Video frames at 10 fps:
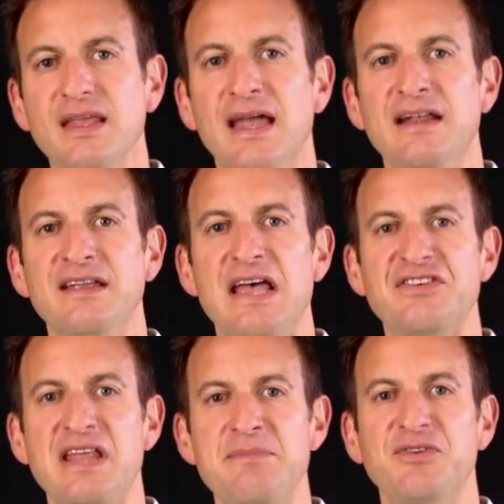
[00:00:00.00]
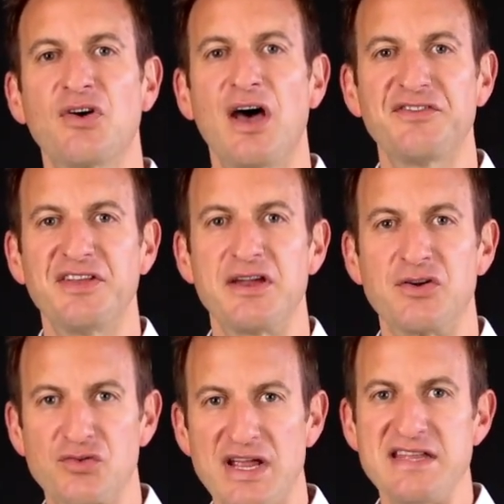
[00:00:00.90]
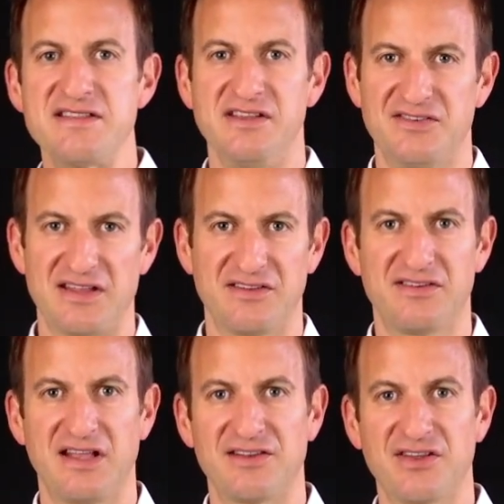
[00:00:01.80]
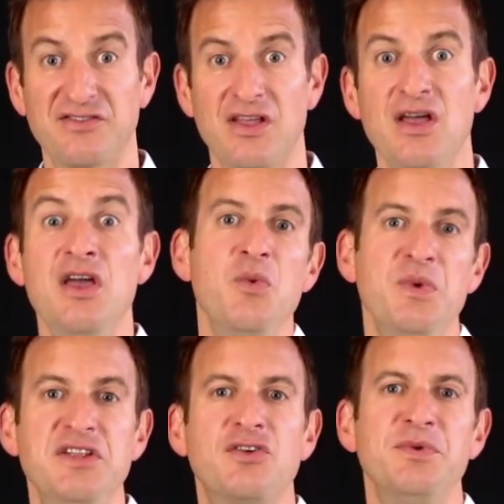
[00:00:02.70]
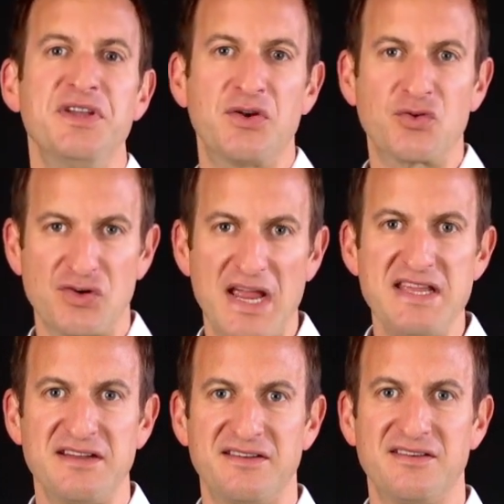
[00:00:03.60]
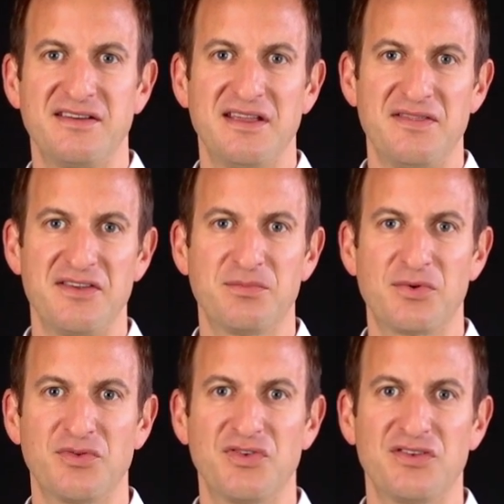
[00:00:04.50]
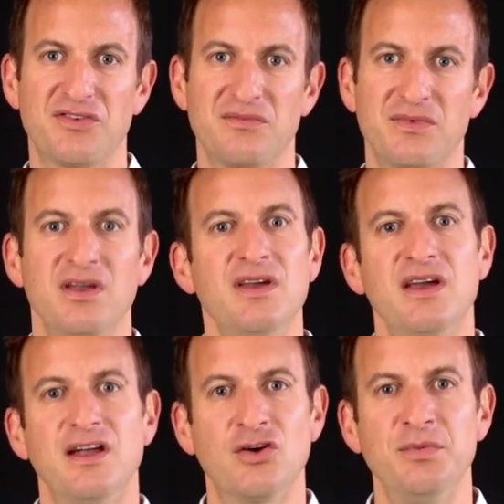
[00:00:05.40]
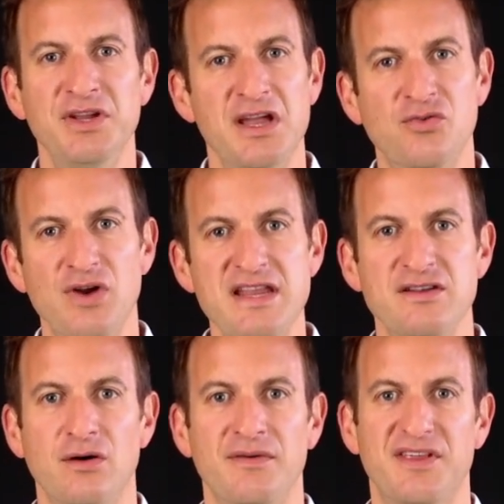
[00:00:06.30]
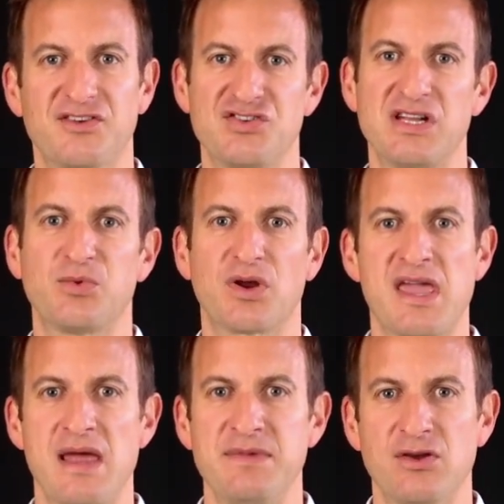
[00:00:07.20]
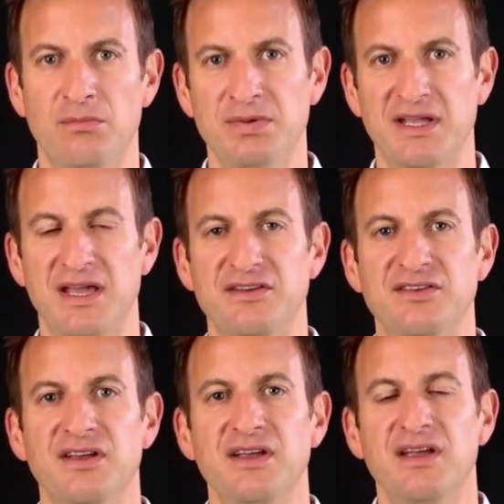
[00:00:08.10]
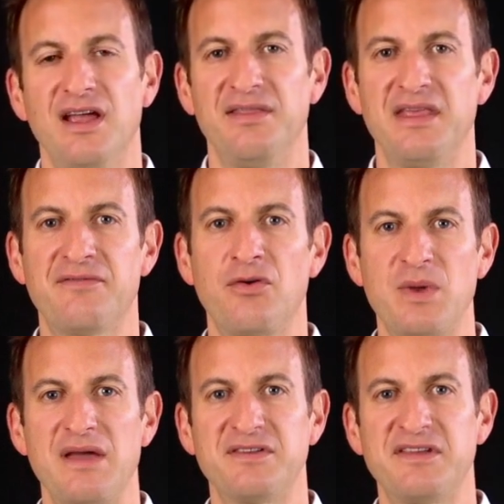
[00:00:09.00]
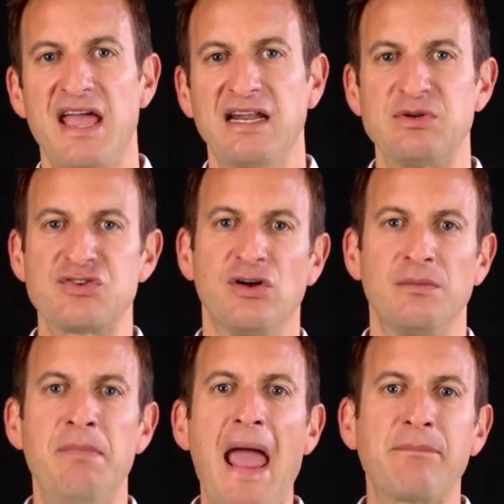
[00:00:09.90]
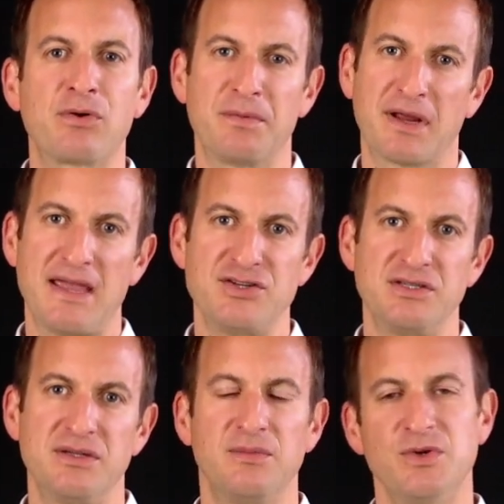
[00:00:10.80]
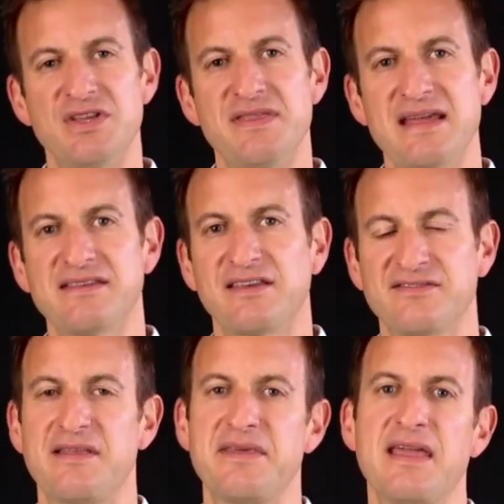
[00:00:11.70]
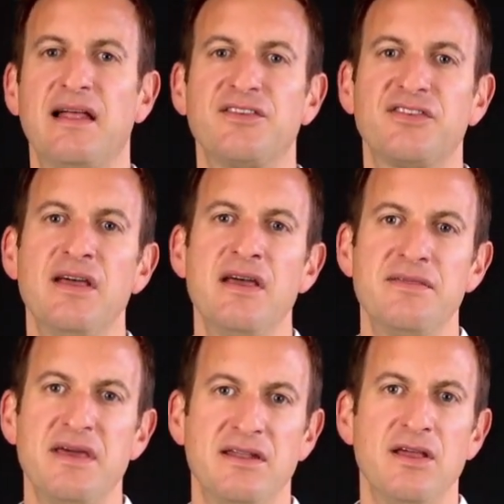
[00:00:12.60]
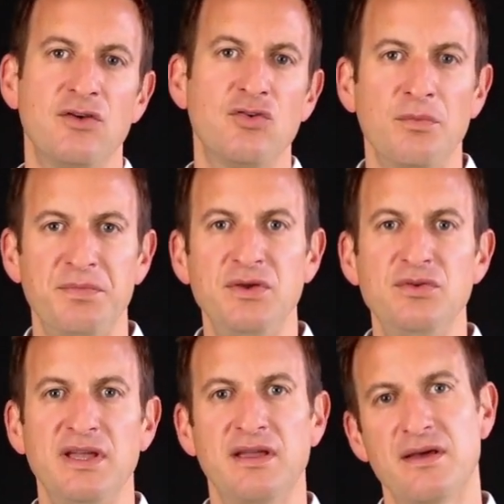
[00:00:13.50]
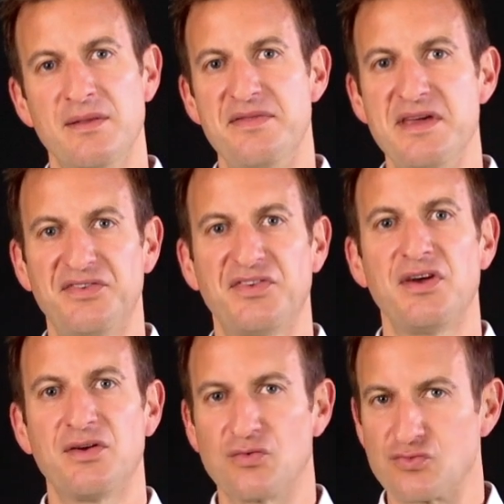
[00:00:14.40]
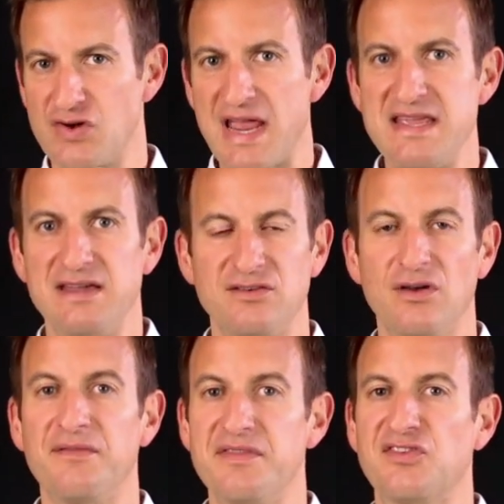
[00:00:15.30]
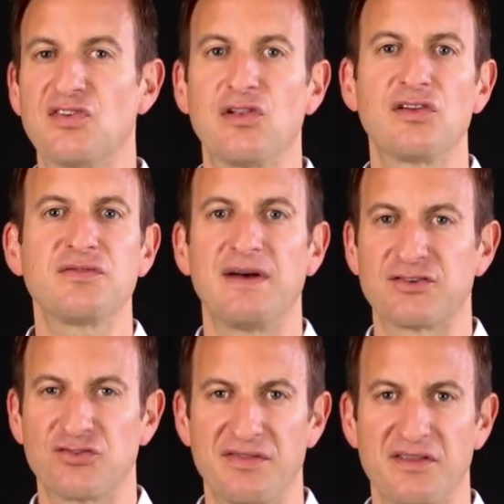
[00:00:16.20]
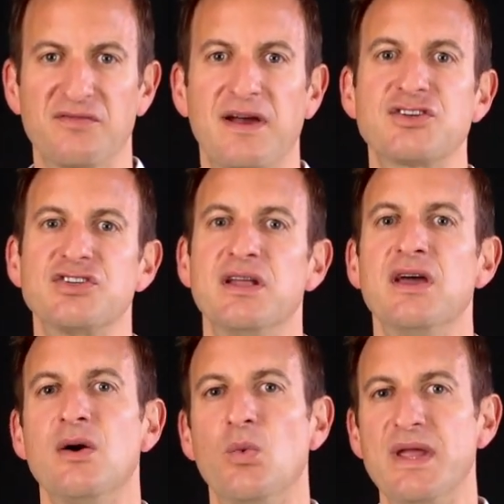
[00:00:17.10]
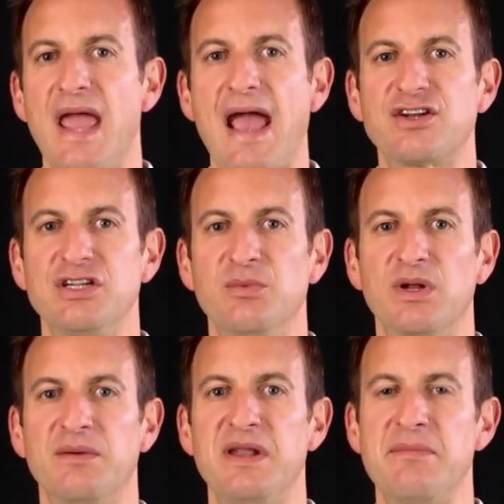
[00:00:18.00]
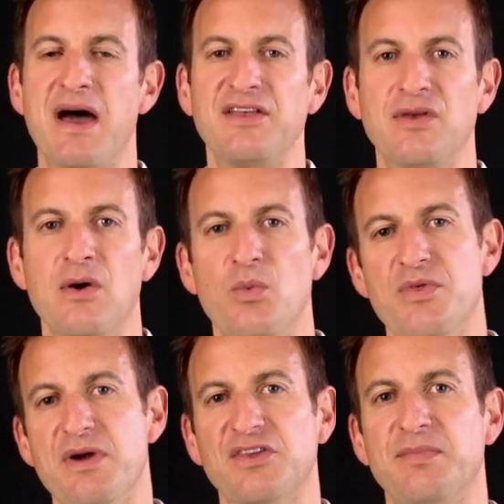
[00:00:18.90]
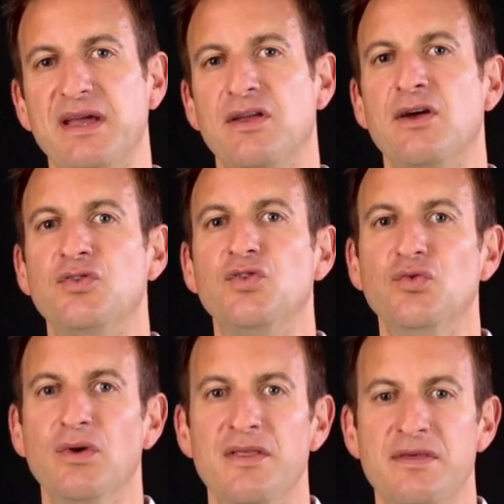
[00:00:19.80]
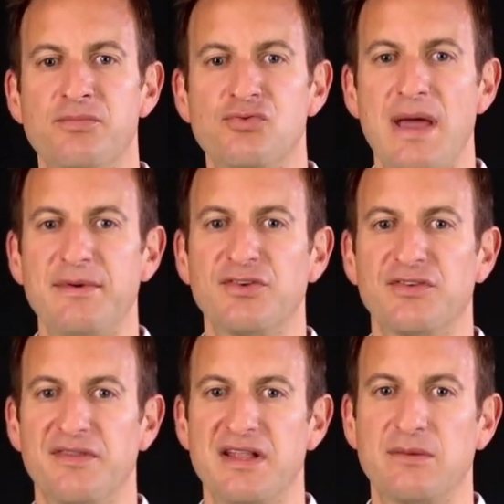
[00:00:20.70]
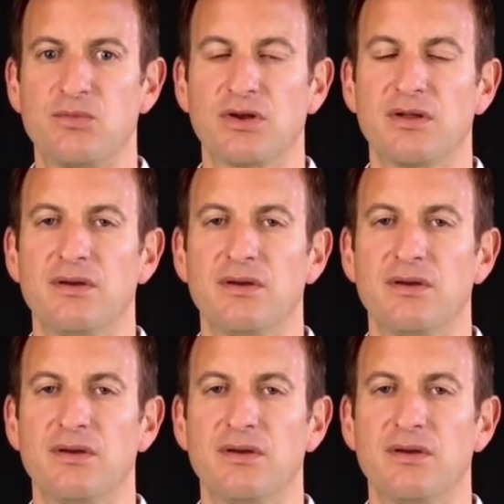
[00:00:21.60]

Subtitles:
and as the name stochastic gradient descent tells us, we need to compute a gradient in this process. And computing a gradient over such a network can be complicated, and therefore we have a technique which is called backpropagation, which in the end does nothing else than computing this gradient of this function we actually want to minimize with respect to the parameters of the network.